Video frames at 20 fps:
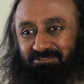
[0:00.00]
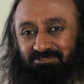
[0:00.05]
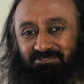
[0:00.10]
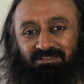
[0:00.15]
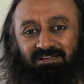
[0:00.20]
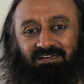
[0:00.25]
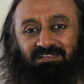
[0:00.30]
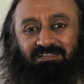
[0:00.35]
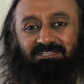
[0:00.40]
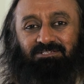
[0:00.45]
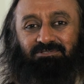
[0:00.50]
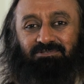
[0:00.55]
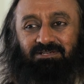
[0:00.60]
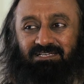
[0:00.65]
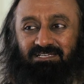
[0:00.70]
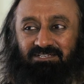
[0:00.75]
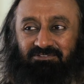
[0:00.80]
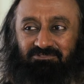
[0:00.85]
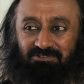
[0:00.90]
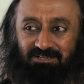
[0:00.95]
We are in
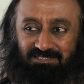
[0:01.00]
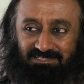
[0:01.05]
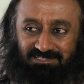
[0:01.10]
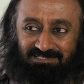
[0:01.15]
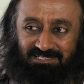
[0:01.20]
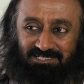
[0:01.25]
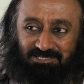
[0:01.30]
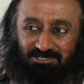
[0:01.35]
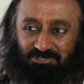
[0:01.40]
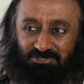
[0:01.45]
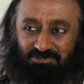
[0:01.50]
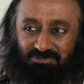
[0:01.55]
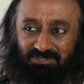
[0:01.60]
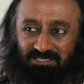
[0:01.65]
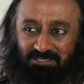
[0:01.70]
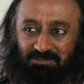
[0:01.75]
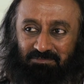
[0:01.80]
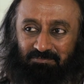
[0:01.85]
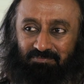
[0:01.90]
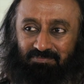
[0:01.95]
21st
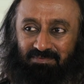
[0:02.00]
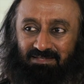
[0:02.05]
century,